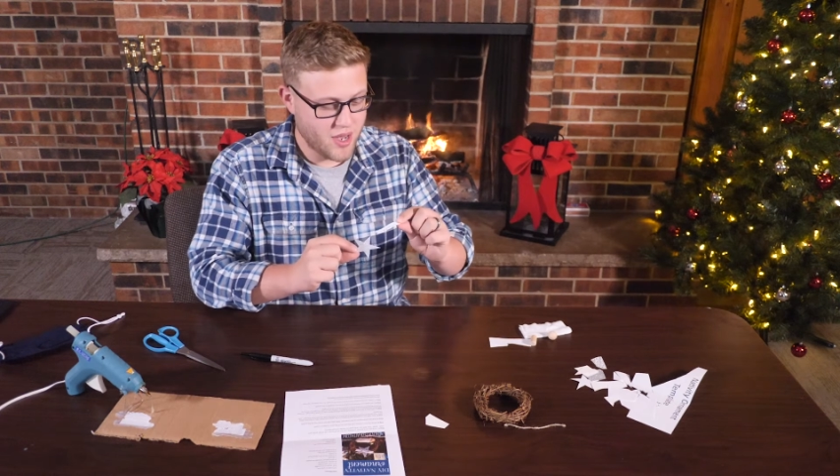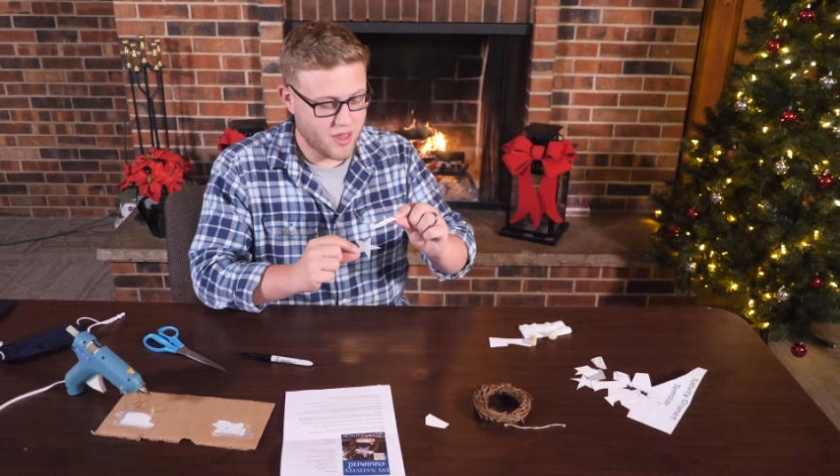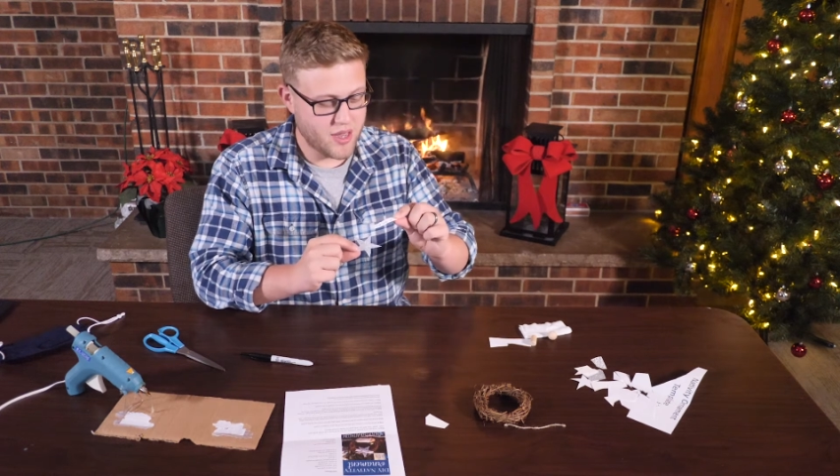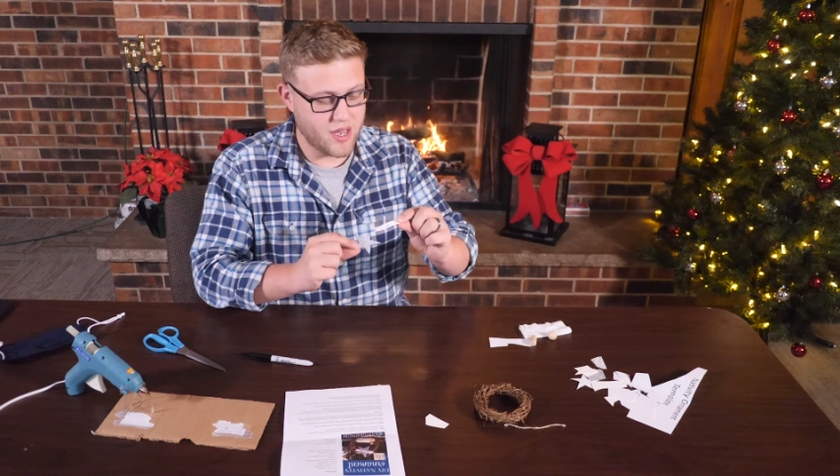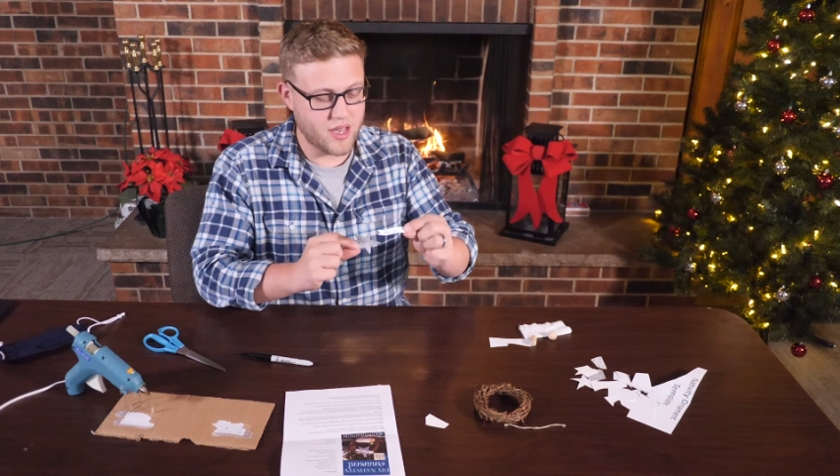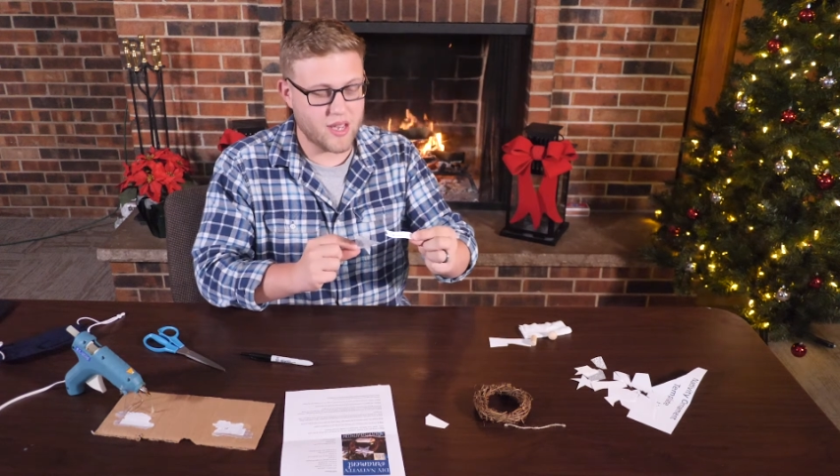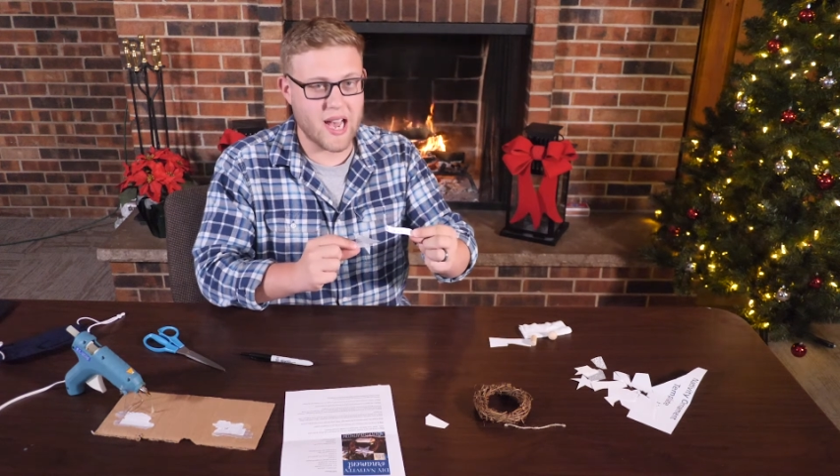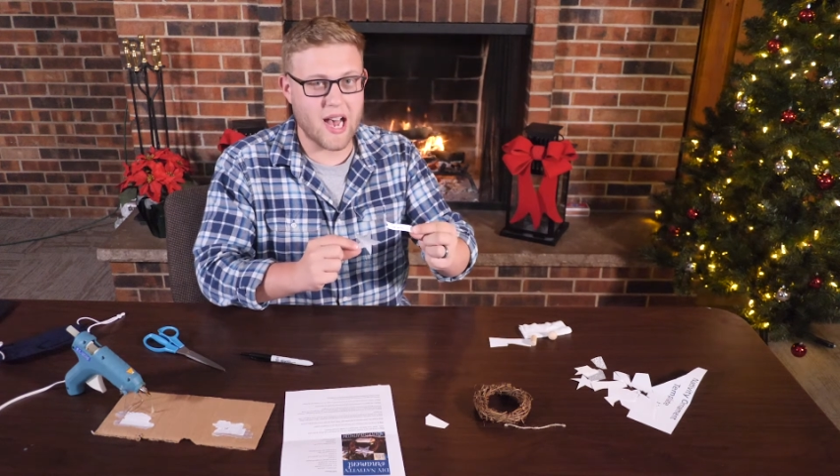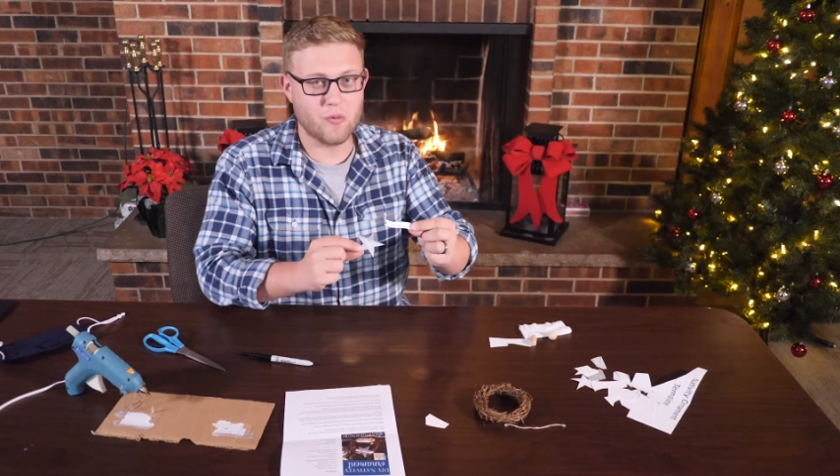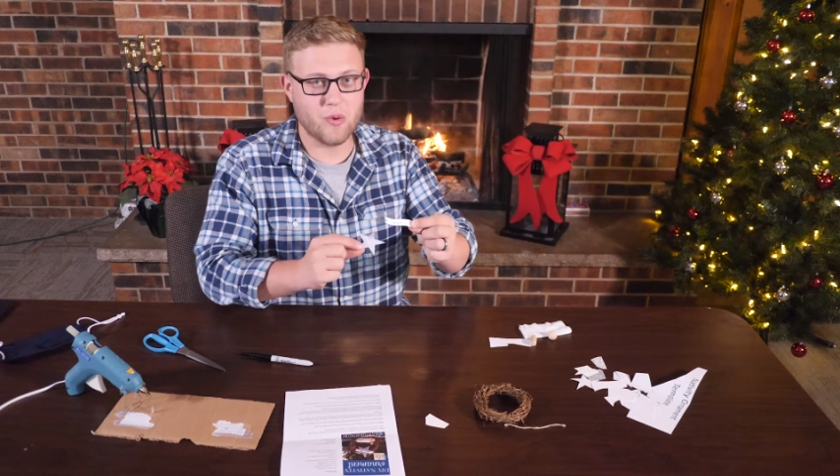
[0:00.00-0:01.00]
the
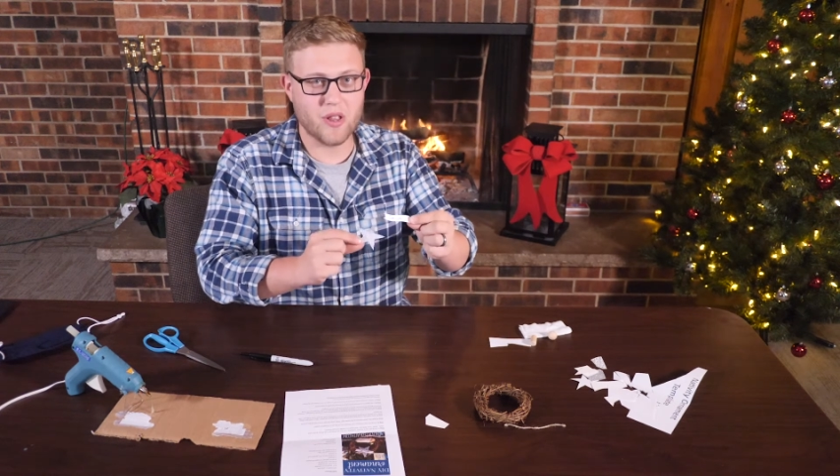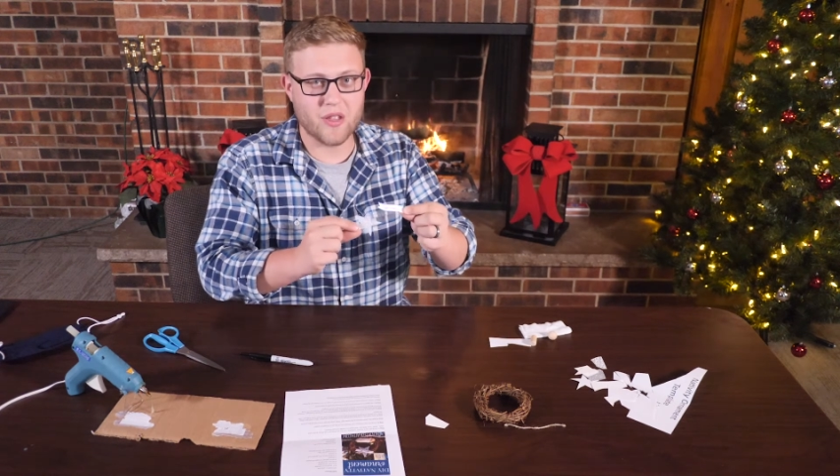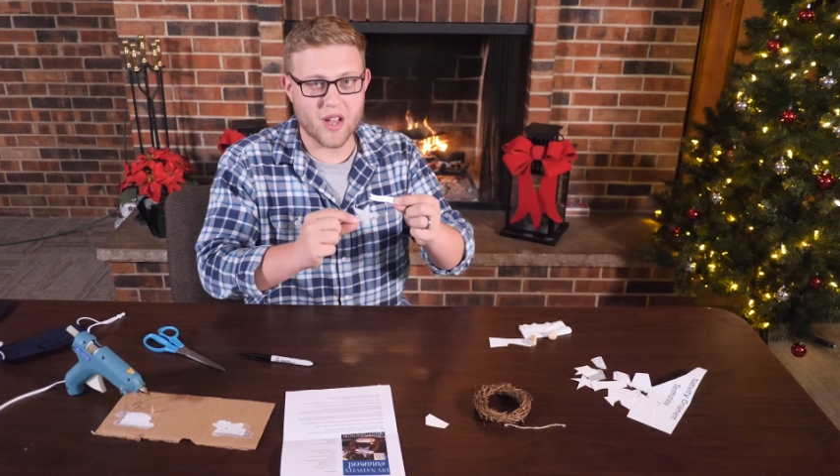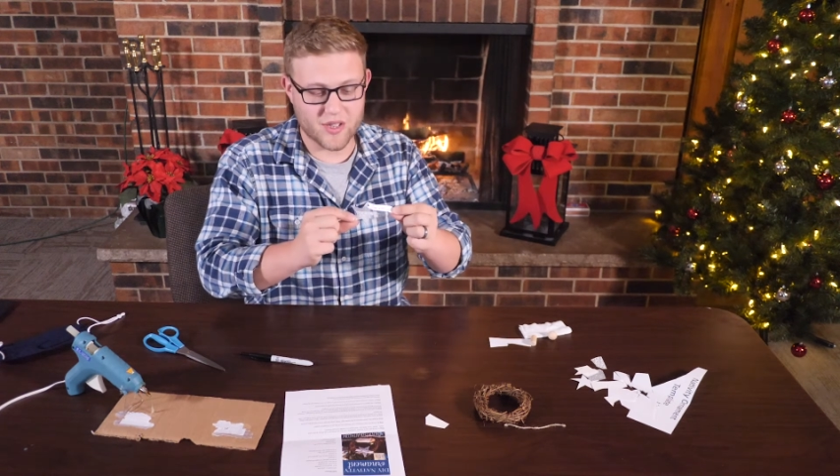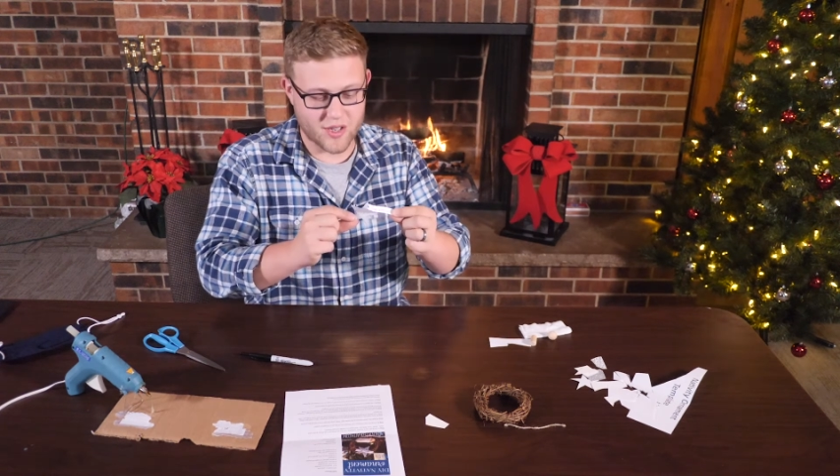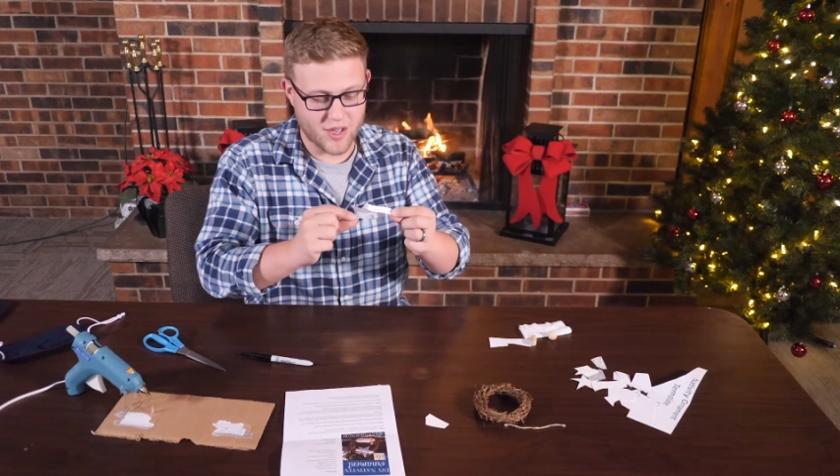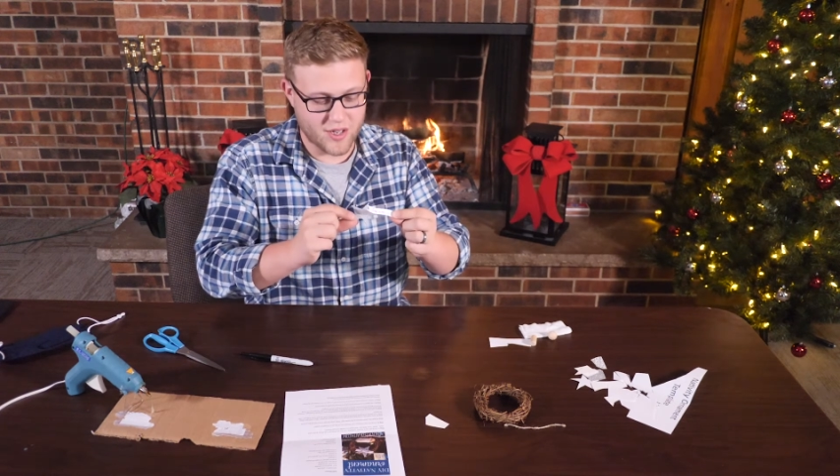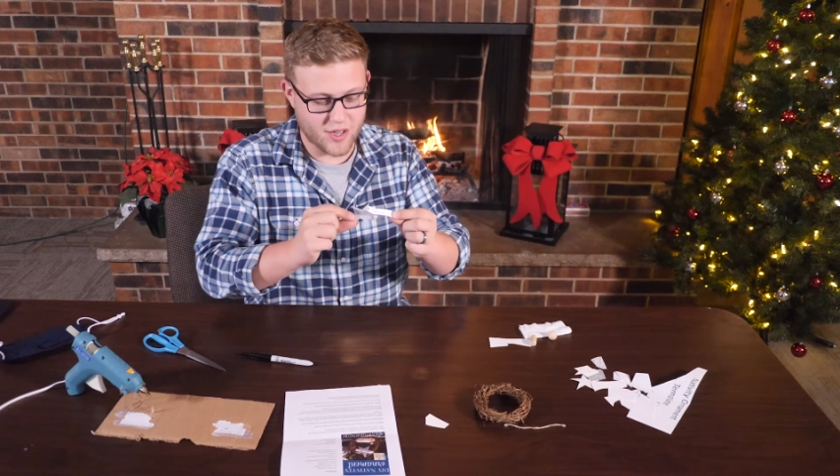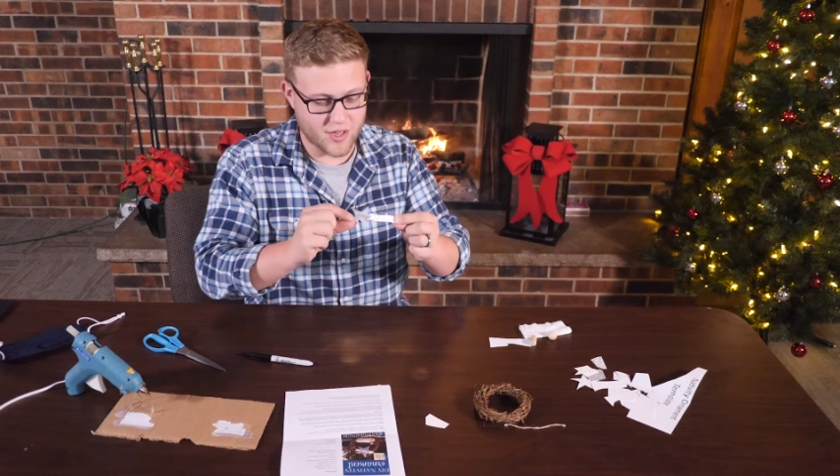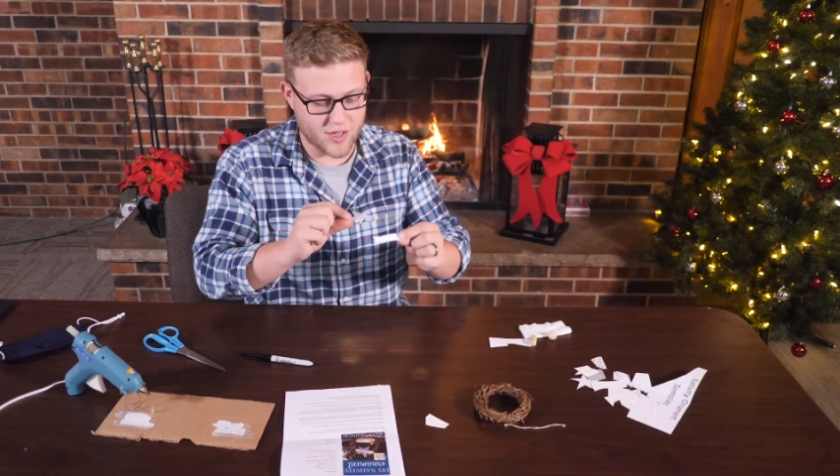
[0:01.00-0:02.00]
God with us
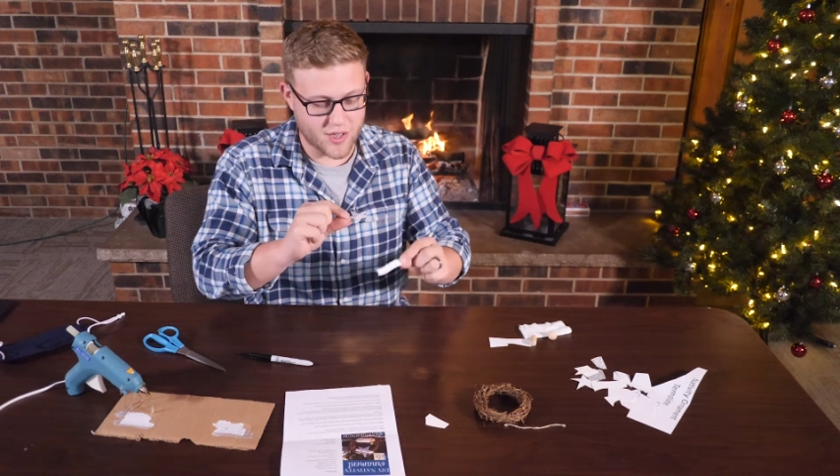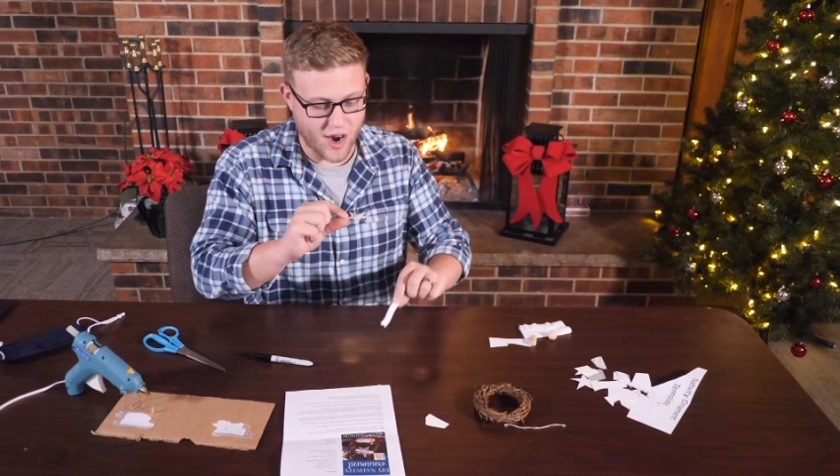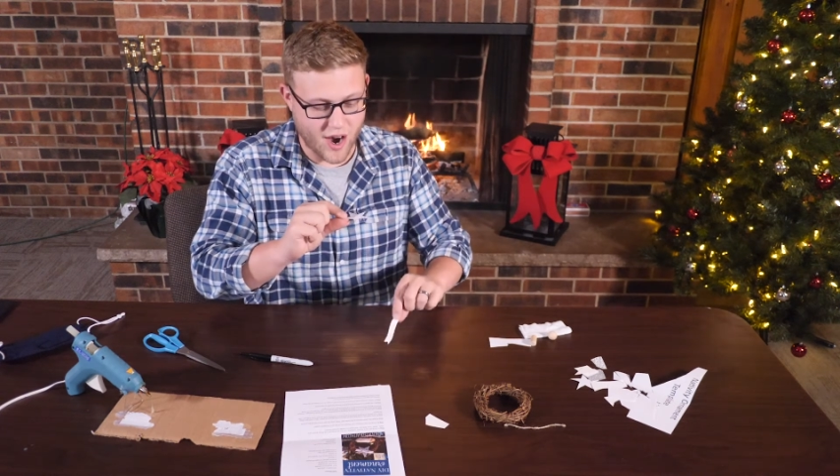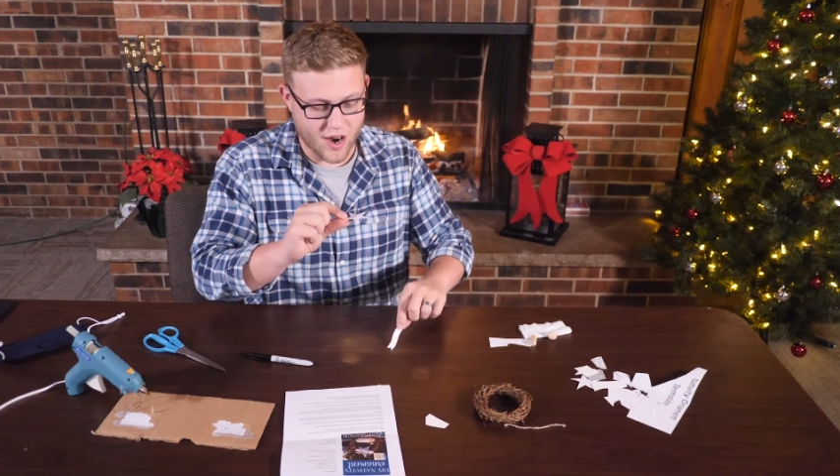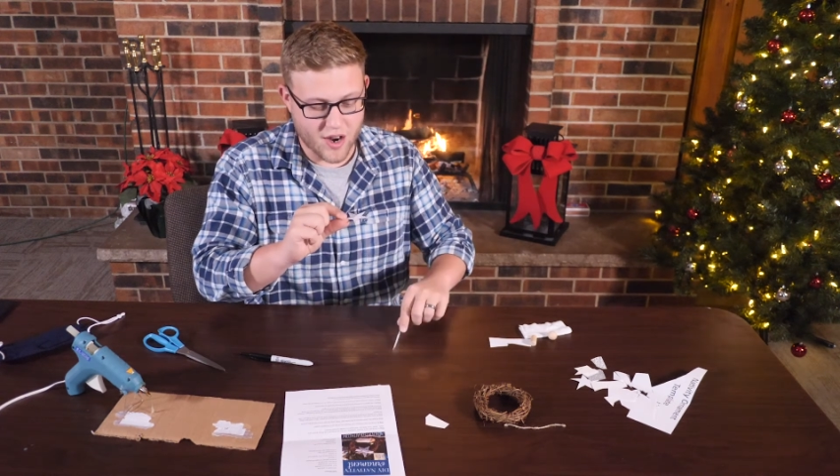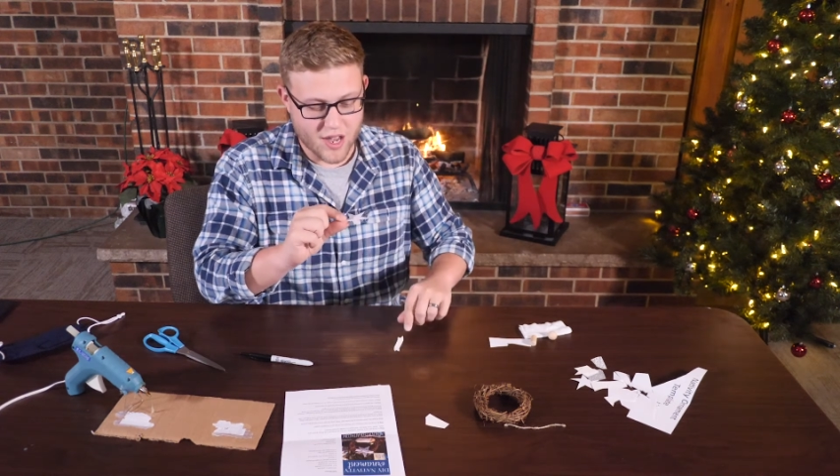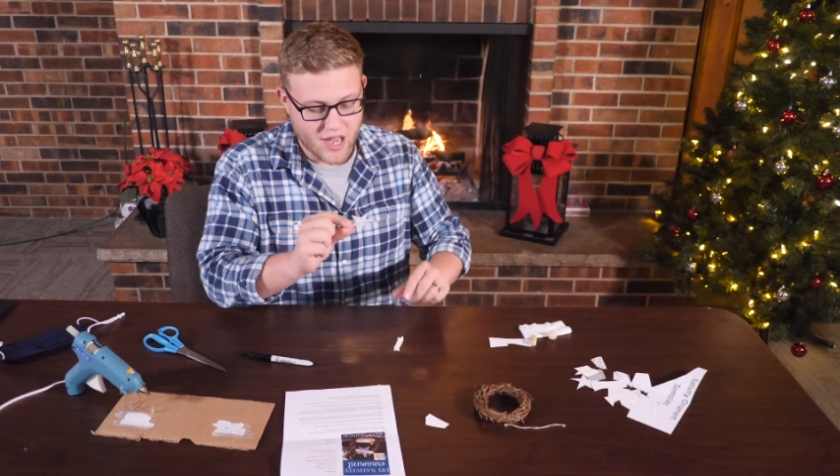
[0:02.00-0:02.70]
to the star.